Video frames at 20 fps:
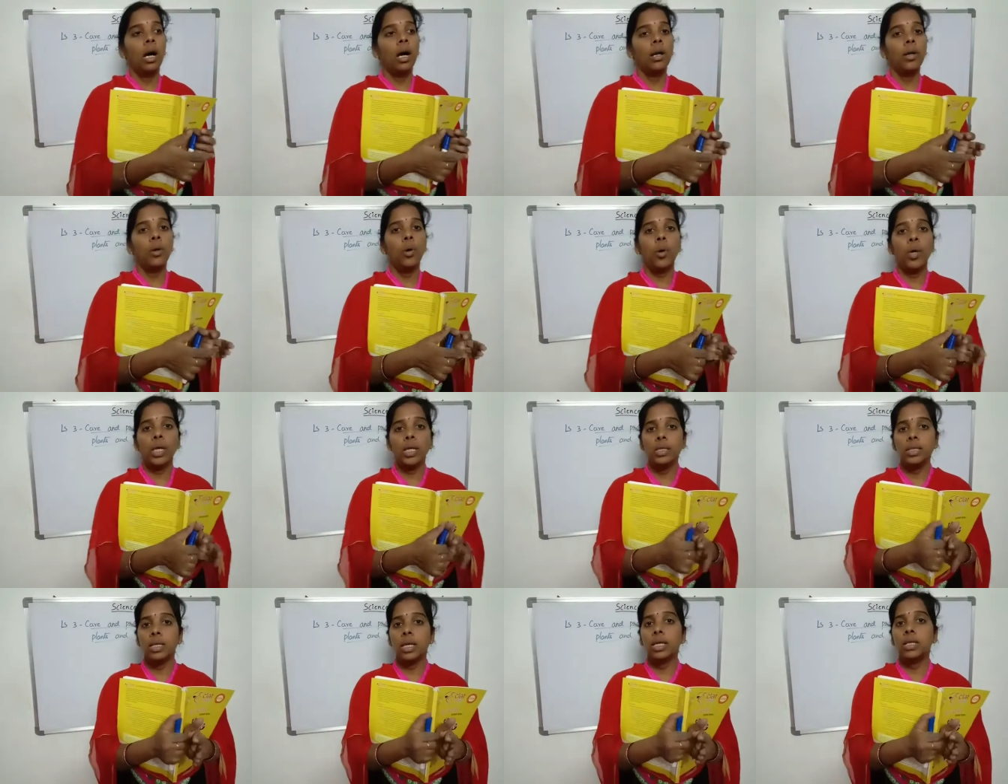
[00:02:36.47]
no
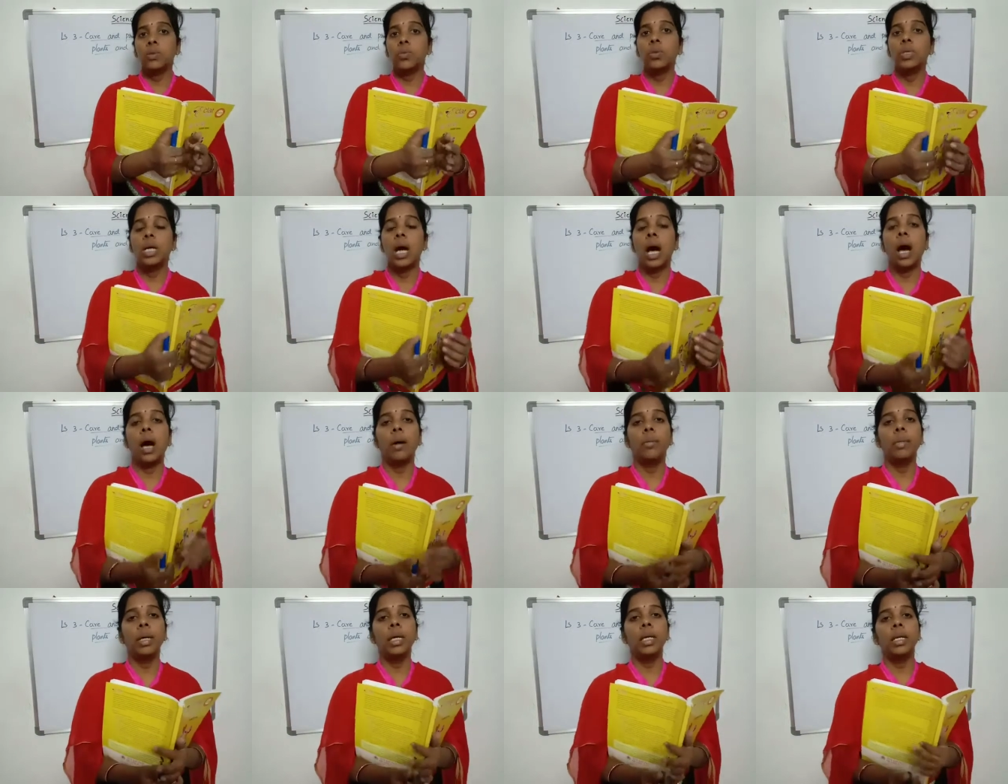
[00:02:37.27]
insects would
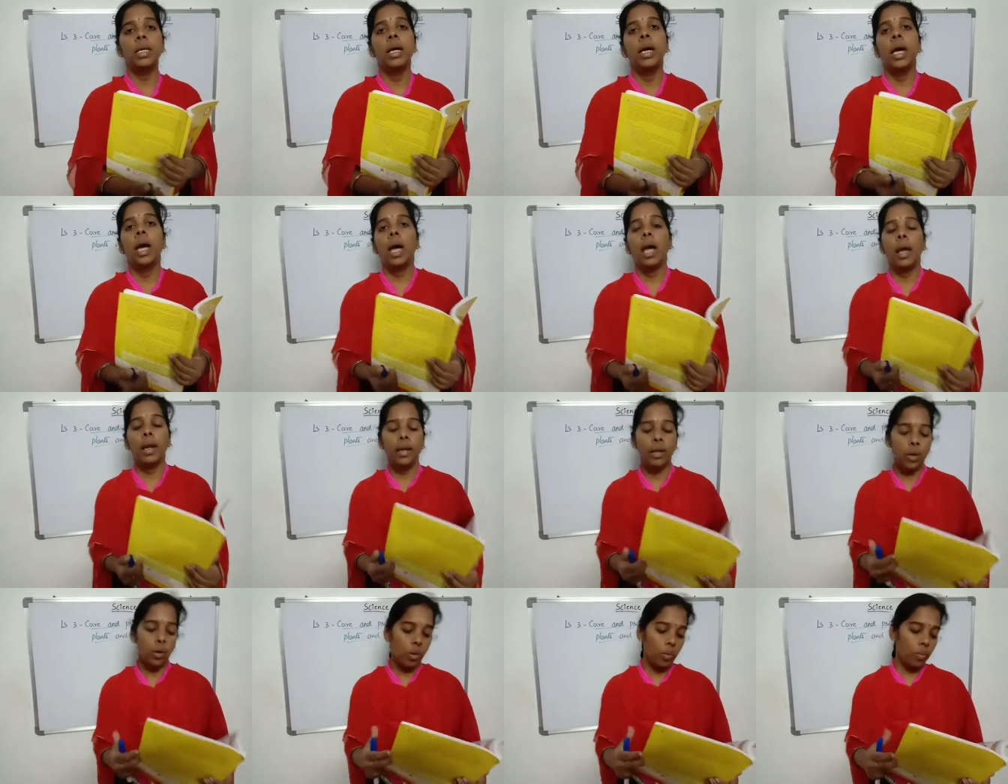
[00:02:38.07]
harm it and
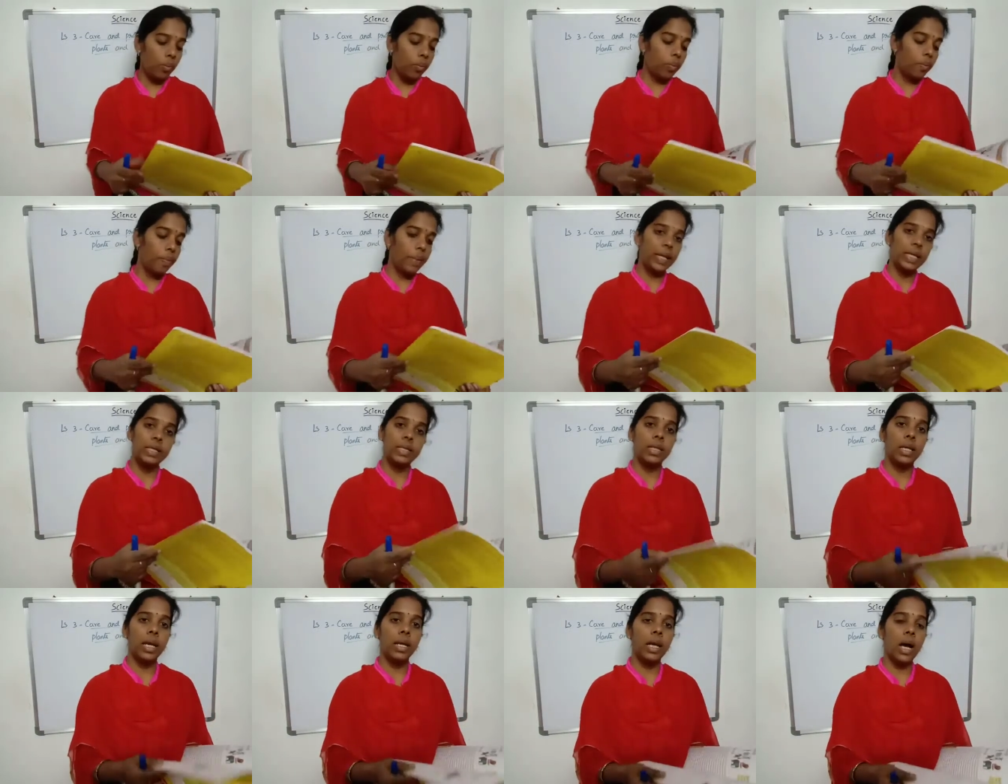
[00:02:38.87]
no
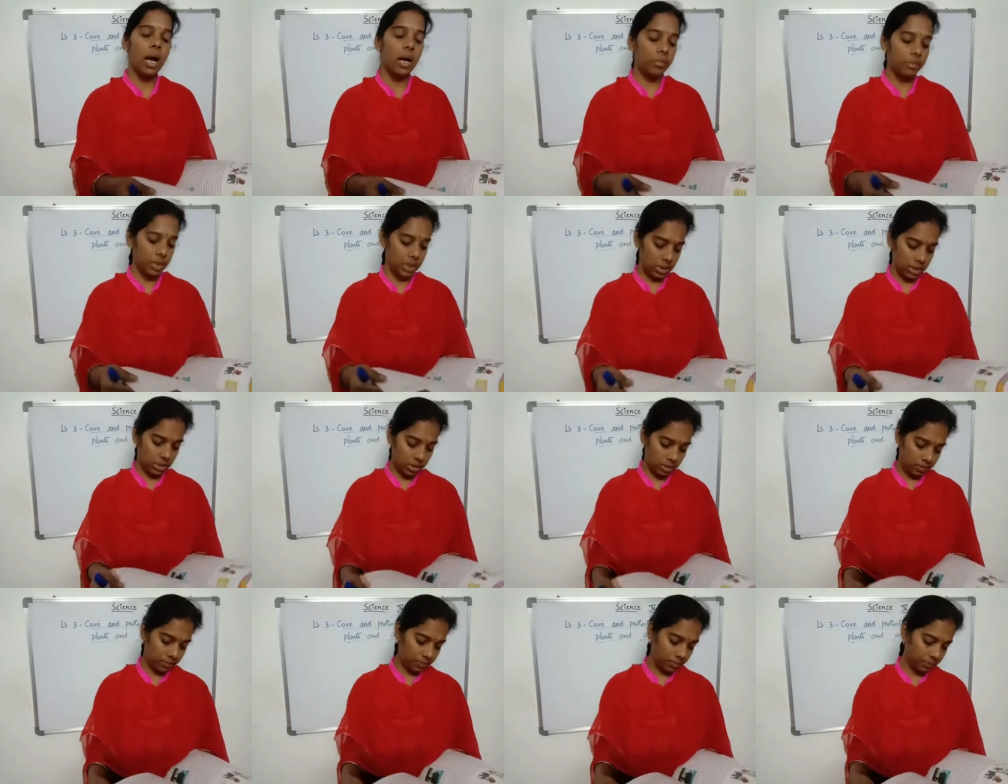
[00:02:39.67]
pest can harm it.
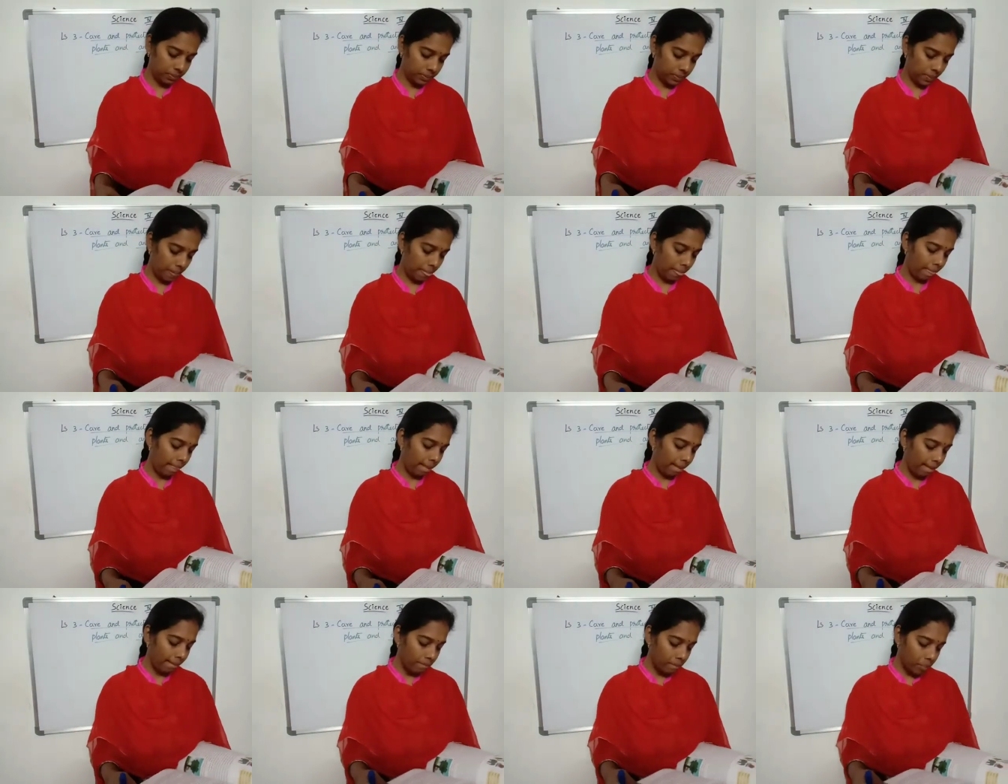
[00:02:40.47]

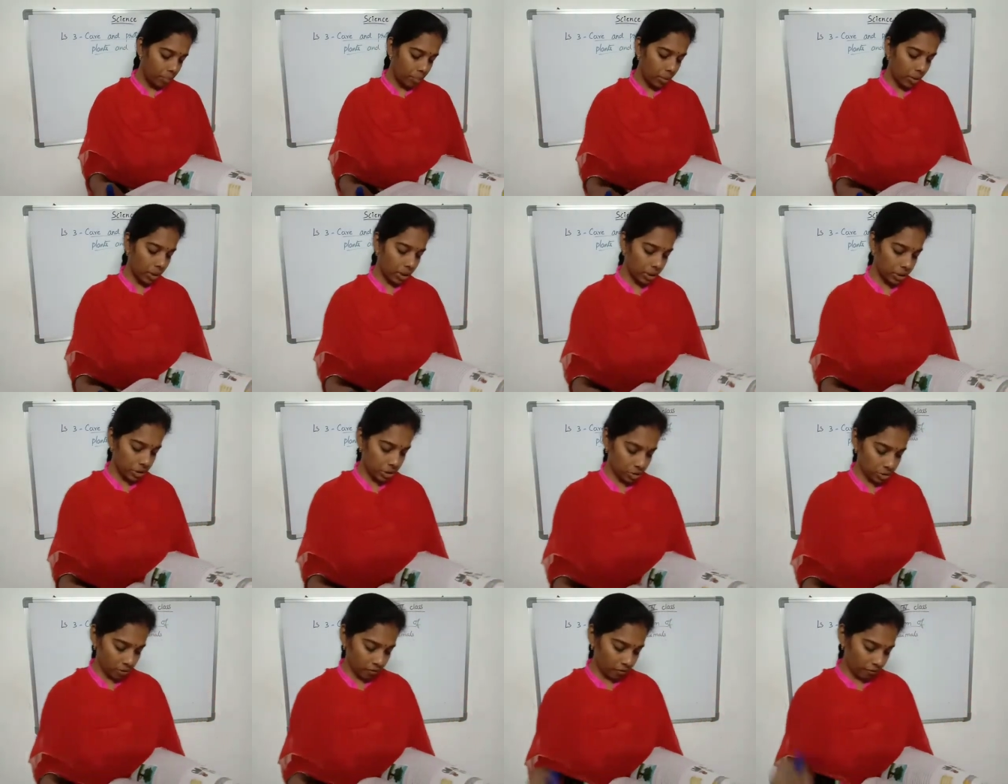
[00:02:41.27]

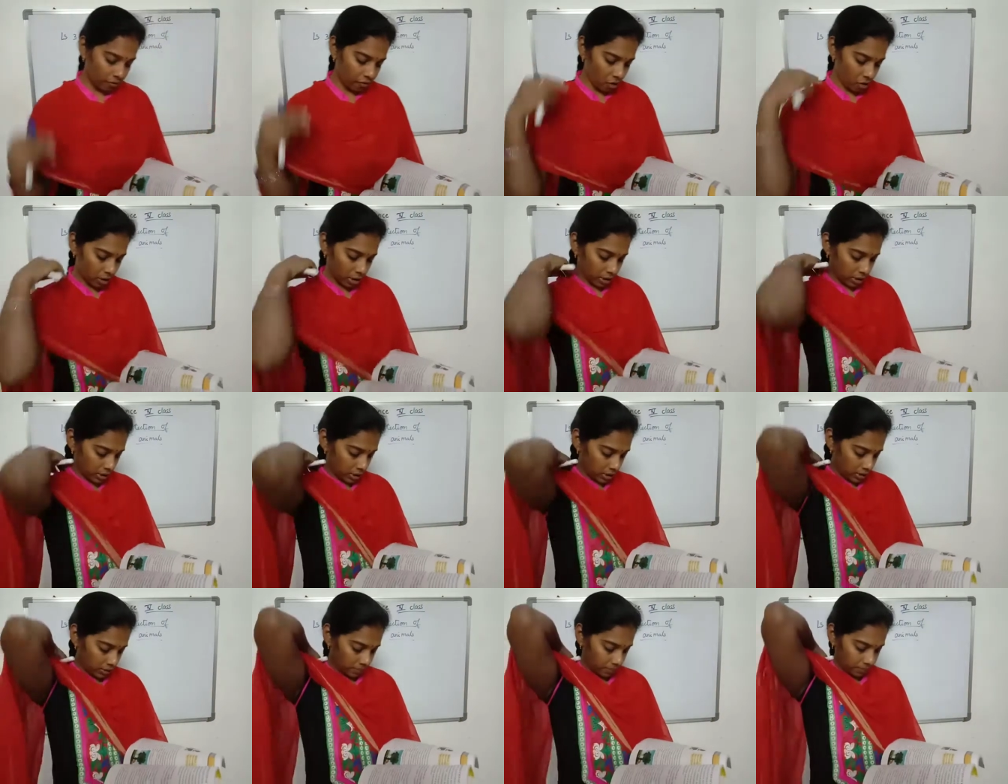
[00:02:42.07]
Protection of forest.